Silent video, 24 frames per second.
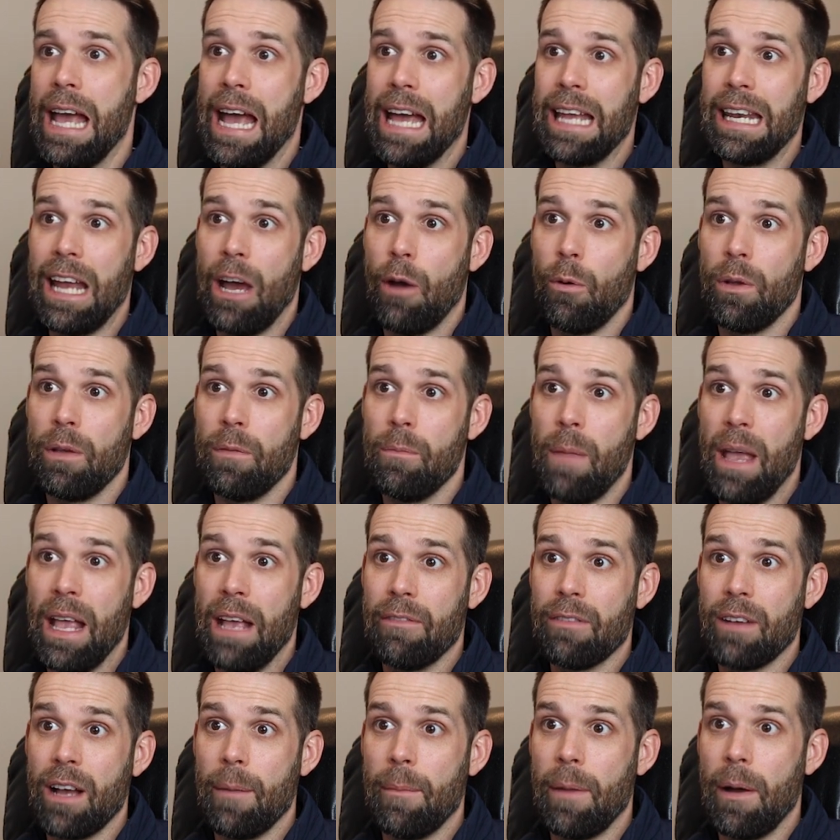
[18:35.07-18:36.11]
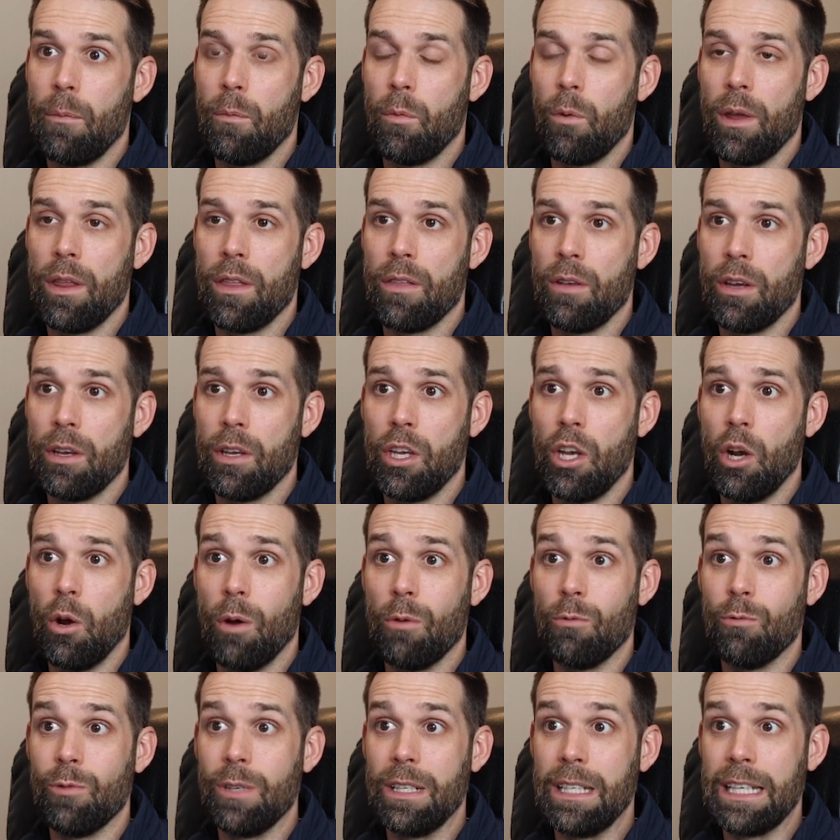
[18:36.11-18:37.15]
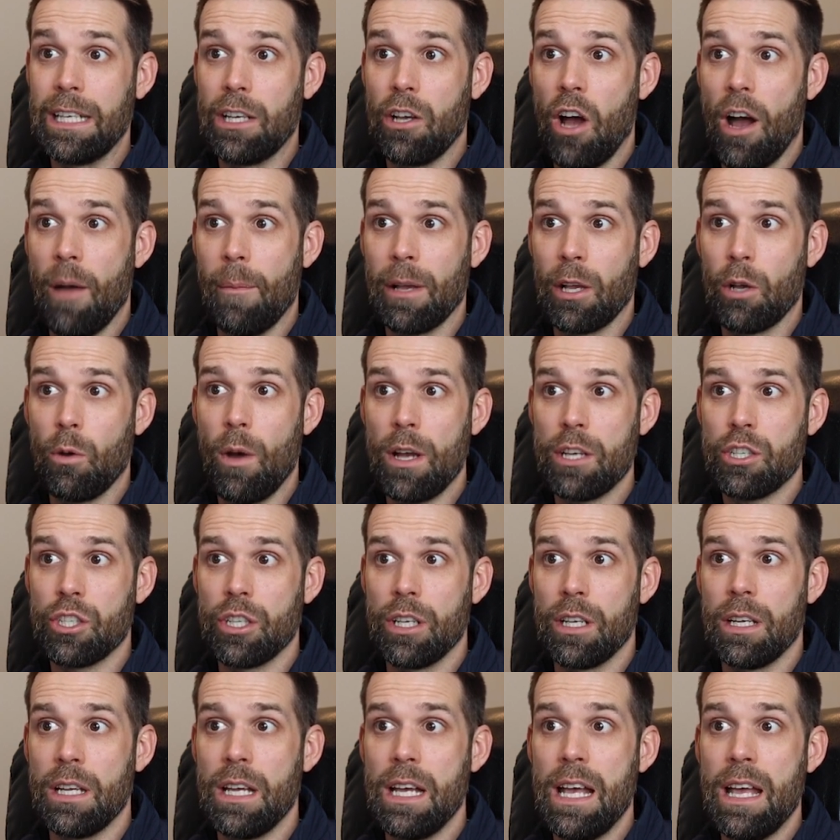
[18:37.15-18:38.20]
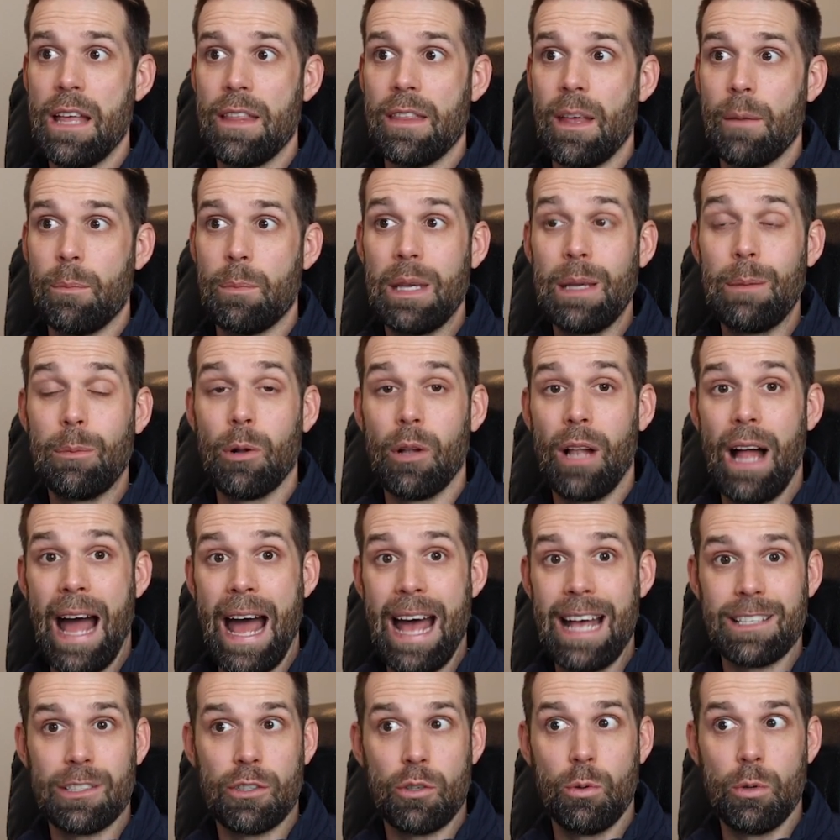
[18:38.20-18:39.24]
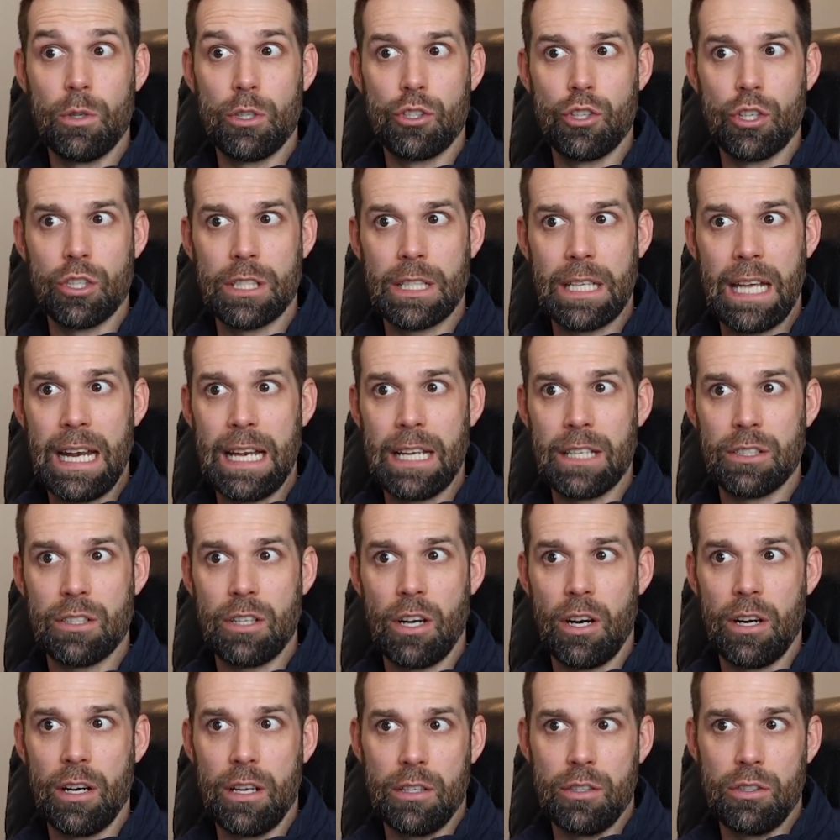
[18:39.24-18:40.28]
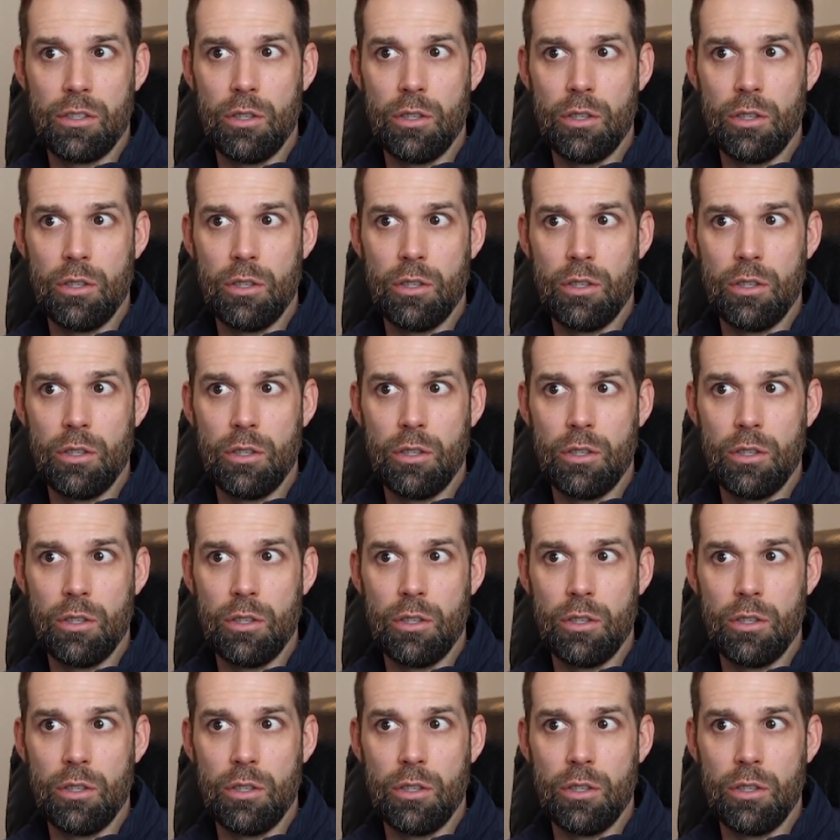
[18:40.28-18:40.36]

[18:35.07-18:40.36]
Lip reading: And now we may have come up with, a really common question that people ask who are just getting started.